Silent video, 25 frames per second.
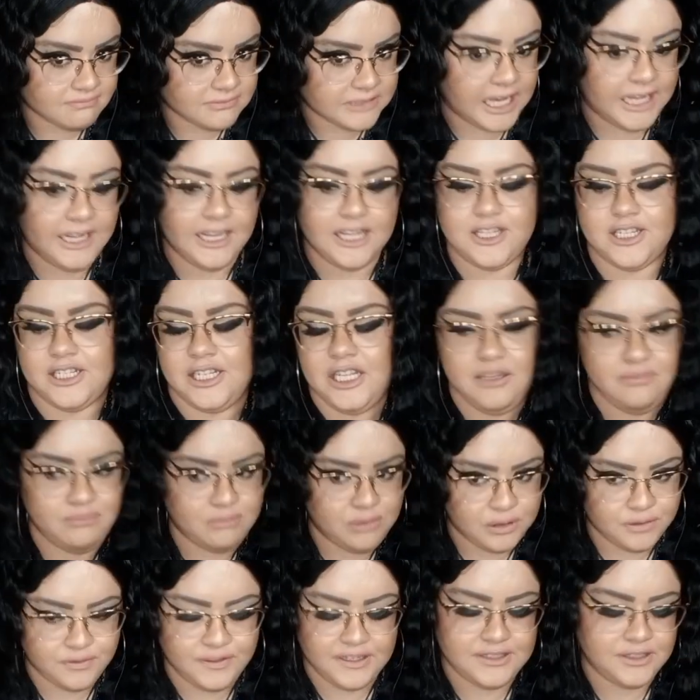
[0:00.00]
allegedly,
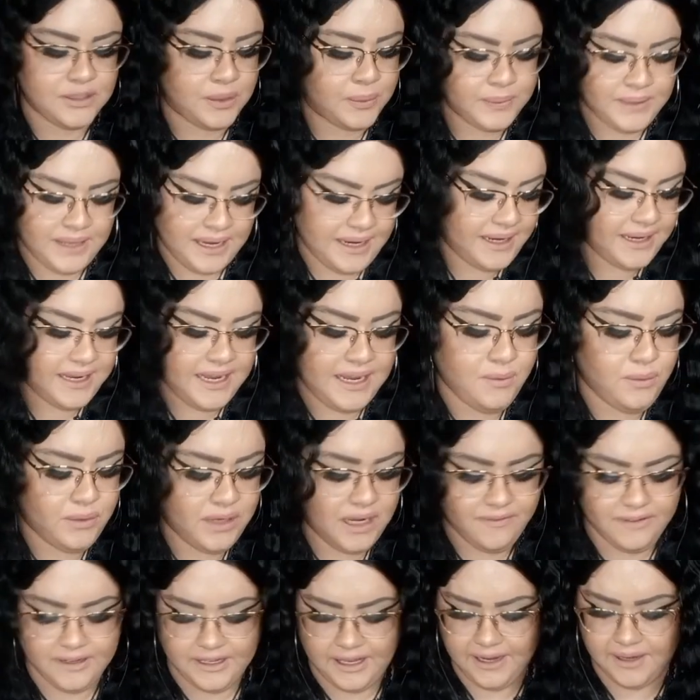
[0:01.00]
Blueface don't care. He will
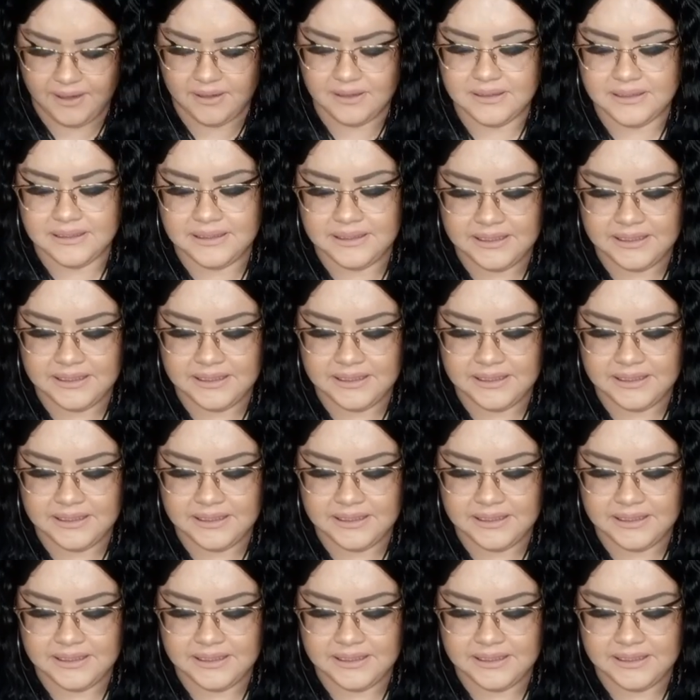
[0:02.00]
never care.